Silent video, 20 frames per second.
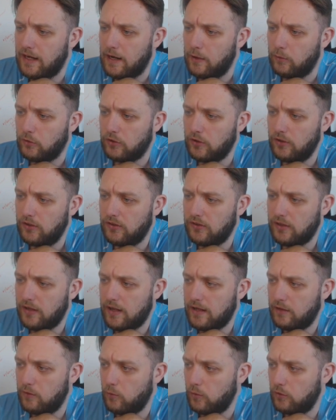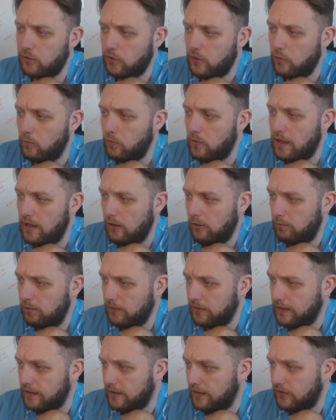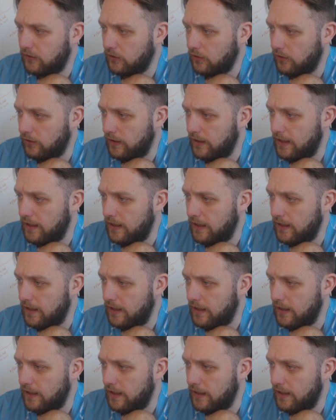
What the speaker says: I was going to say they were doing well, but then I saw